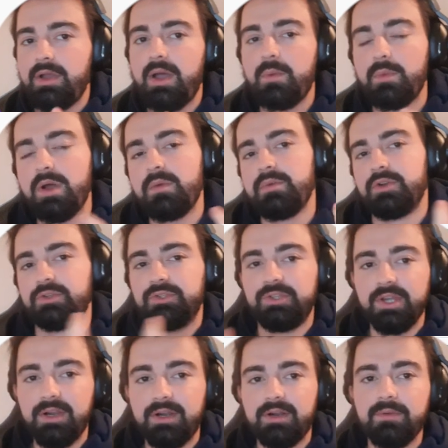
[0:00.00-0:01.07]
And when you're
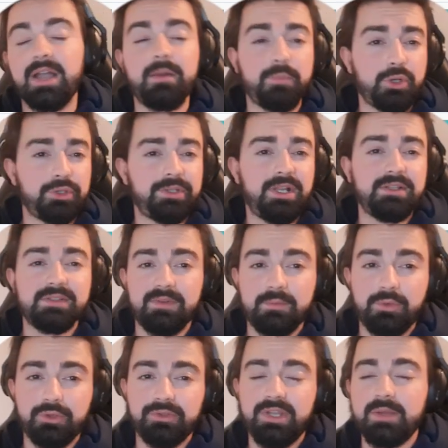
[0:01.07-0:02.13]
there, I'm gonna tell this one
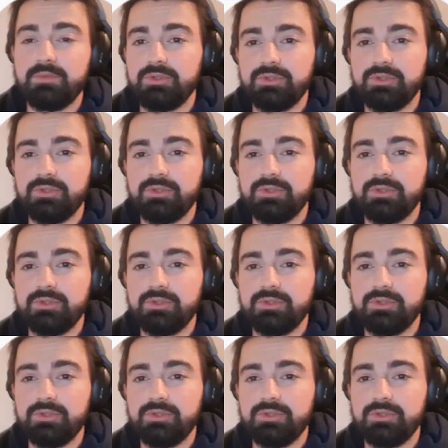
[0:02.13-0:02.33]
more time.